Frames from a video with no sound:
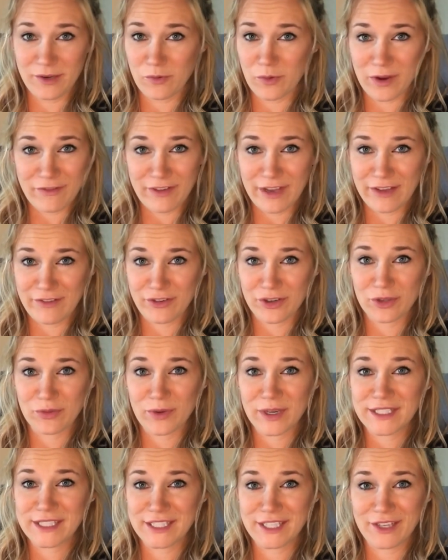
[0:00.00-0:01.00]
what 5-year-old
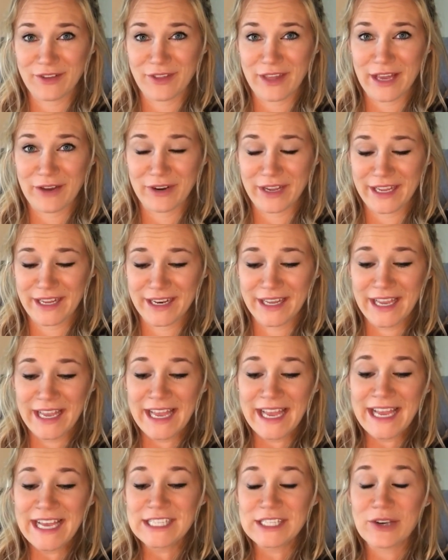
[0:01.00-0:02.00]
wants to do that, right?
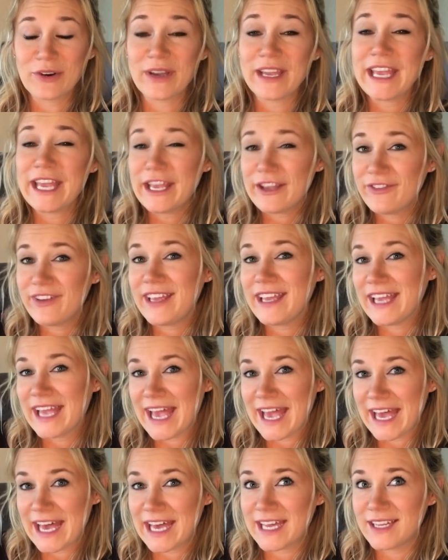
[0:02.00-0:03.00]
So if he
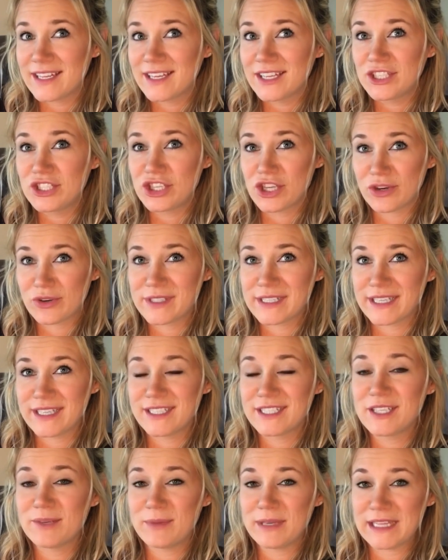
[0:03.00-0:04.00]
had
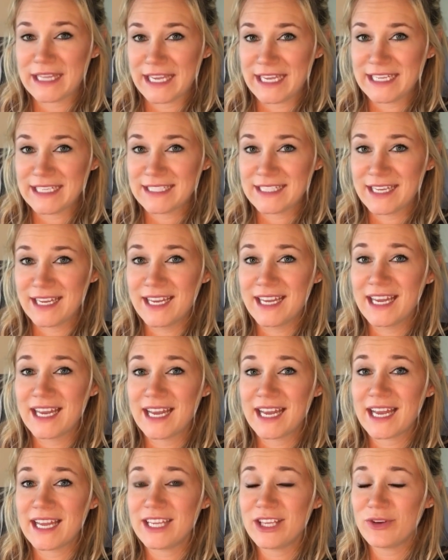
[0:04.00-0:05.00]
chosen to be late,
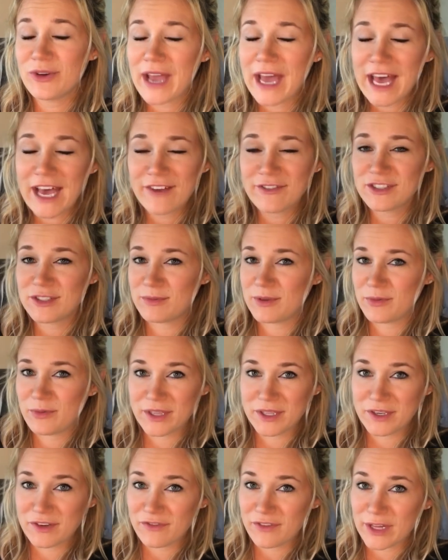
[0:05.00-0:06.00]
you have to be
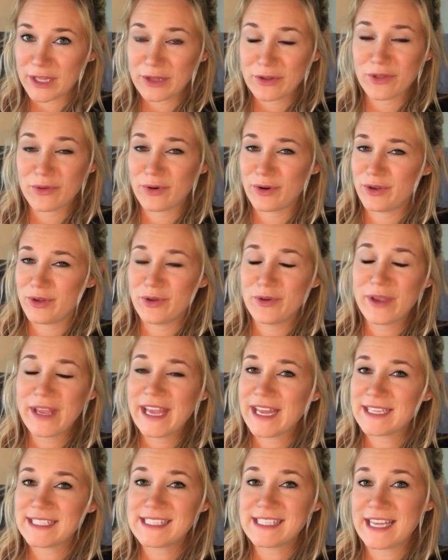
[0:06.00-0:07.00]
willing to follow through. You
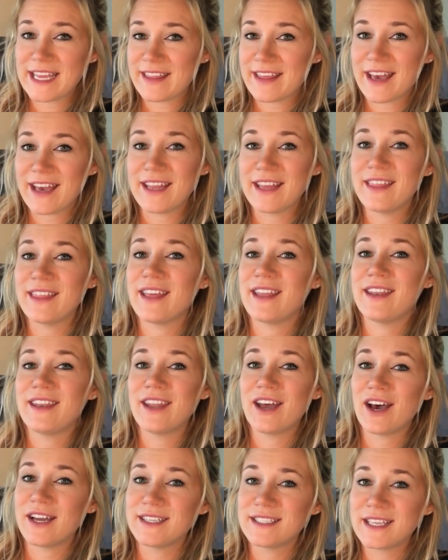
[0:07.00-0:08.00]
can't say that and then
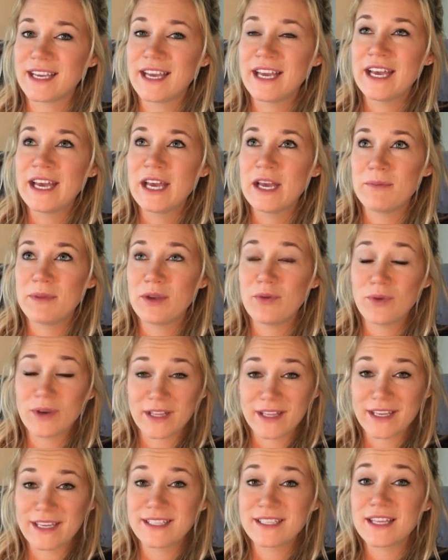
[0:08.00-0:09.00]
not be
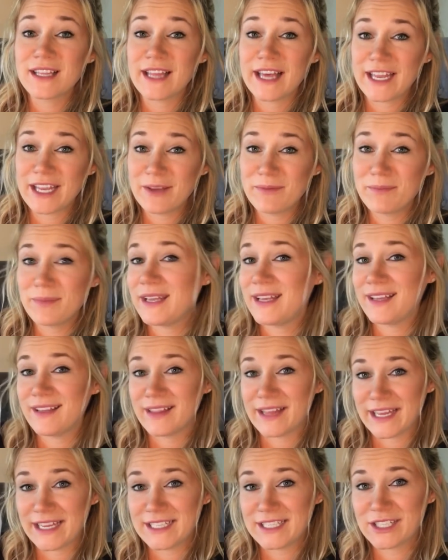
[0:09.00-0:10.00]
willing to let him be
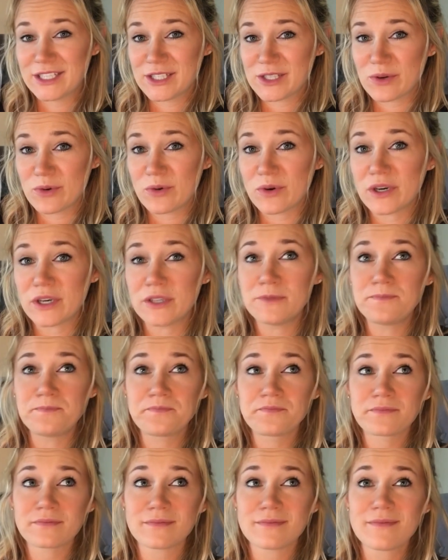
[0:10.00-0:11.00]
late to school
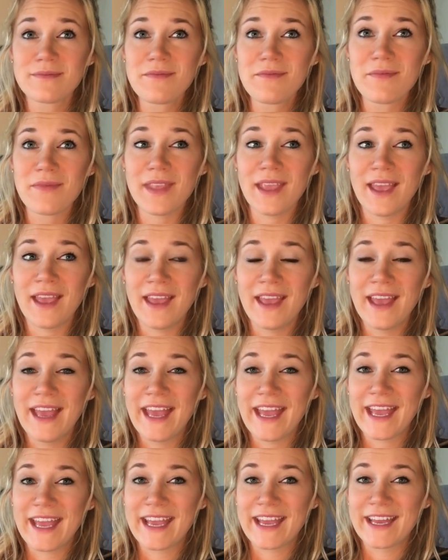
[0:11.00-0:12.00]

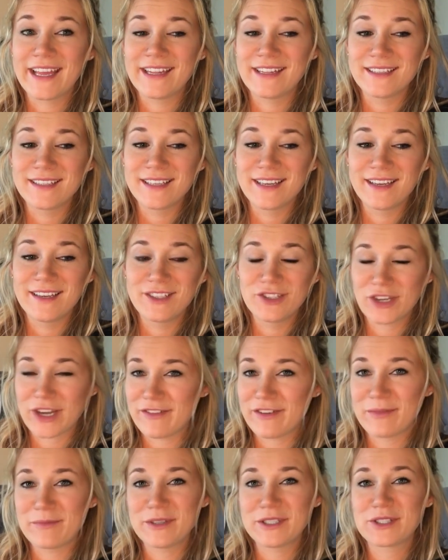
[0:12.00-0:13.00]
and
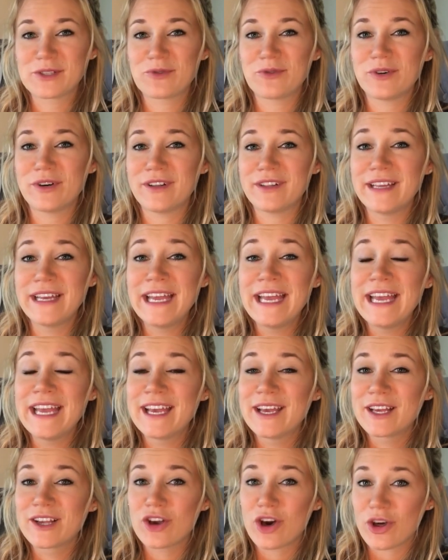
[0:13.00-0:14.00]
drive him to school.
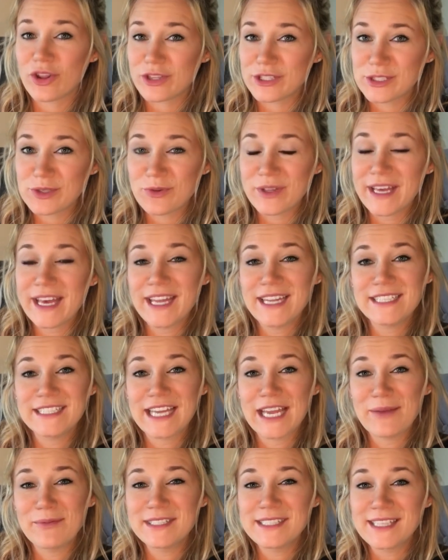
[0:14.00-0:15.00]
Call the school ahead of
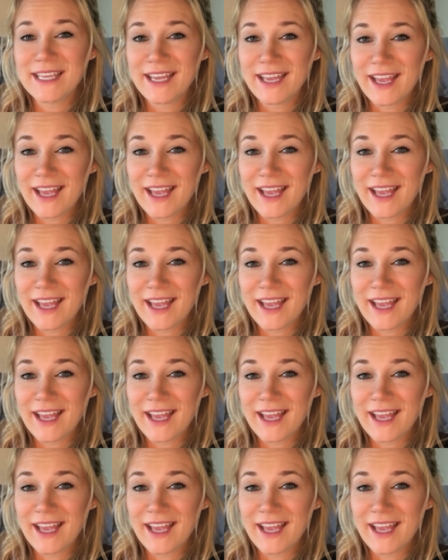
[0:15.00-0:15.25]
time and say,